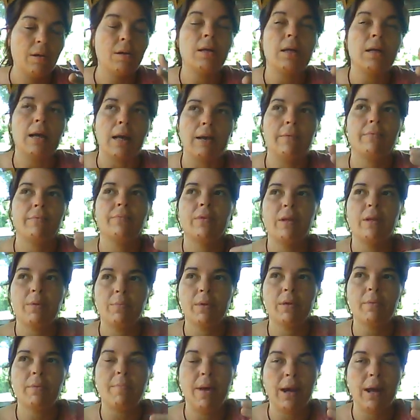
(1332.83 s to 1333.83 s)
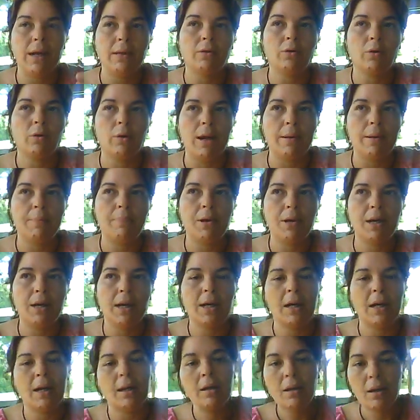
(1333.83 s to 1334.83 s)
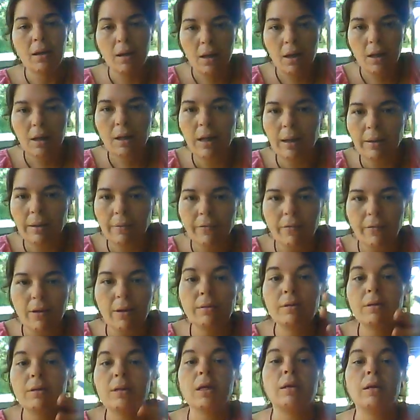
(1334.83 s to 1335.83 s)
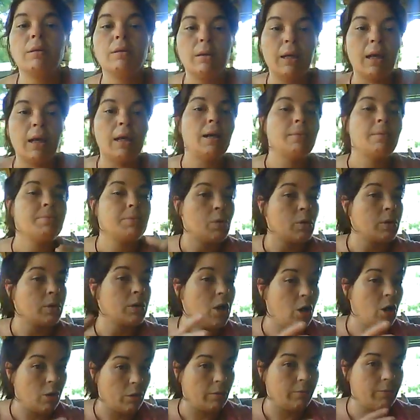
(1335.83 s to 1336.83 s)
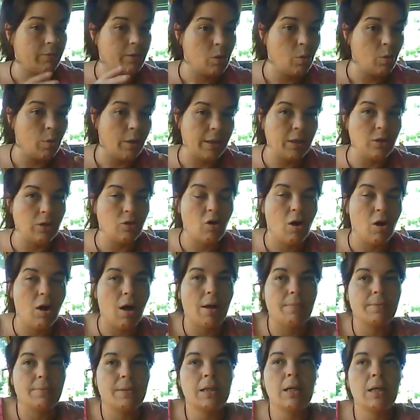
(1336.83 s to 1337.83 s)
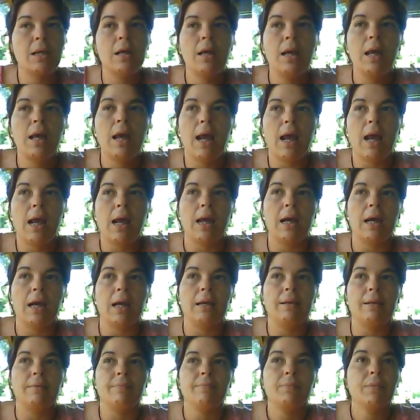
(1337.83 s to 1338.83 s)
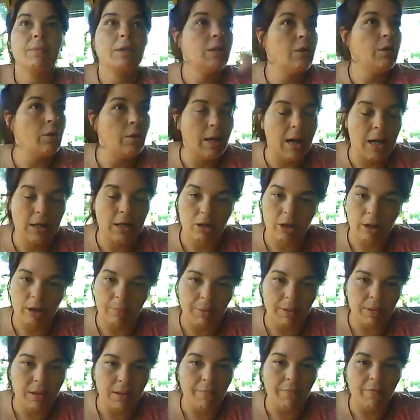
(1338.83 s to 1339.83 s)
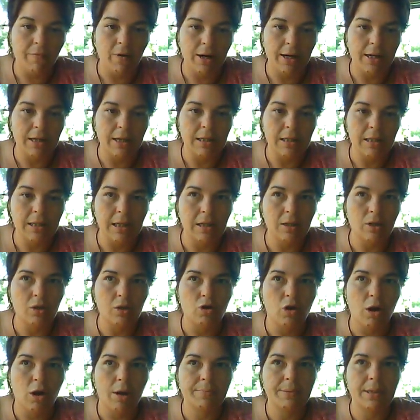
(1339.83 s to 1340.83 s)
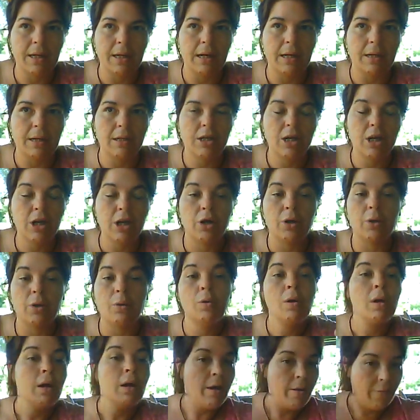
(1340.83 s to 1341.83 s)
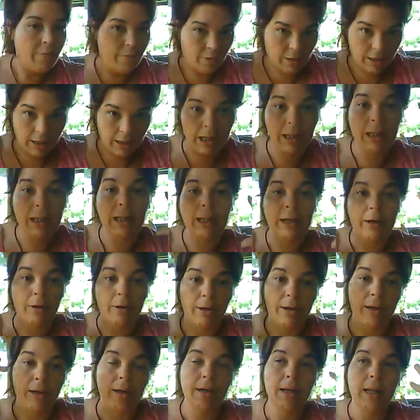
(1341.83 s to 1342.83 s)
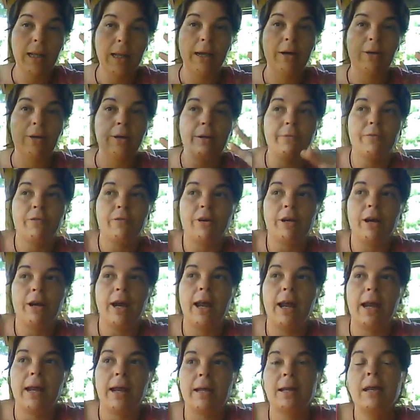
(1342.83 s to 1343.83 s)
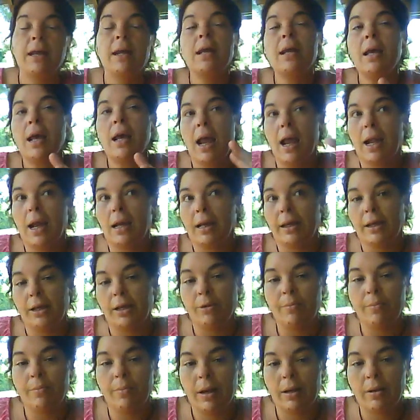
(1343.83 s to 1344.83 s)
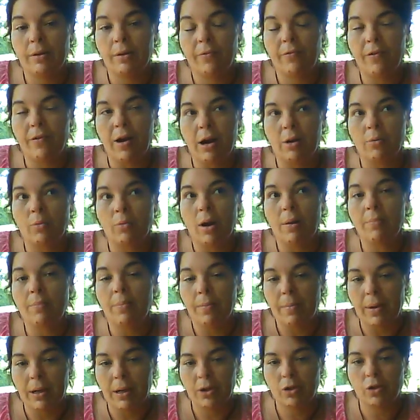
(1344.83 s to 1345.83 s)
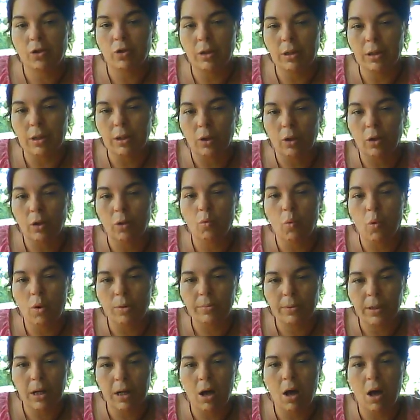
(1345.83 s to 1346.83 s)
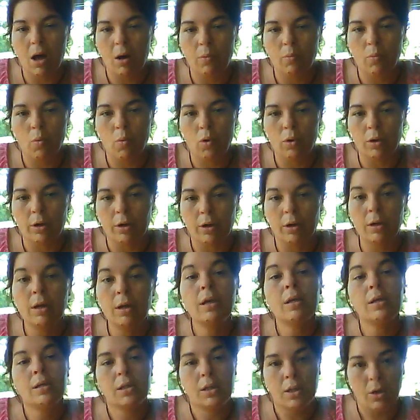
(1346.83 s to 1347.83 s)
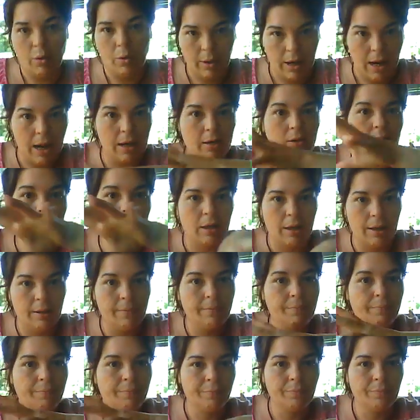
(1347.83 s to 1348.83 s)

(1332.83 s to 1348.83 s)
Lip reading: Yeah, them are the main 3 I put in it. Like to get up to a total of 20 drops. And you can actually put some frankincense drops in it too for the clarity for your head. And let your humidifier run, but make sure it's lukewarm to hot water so it actually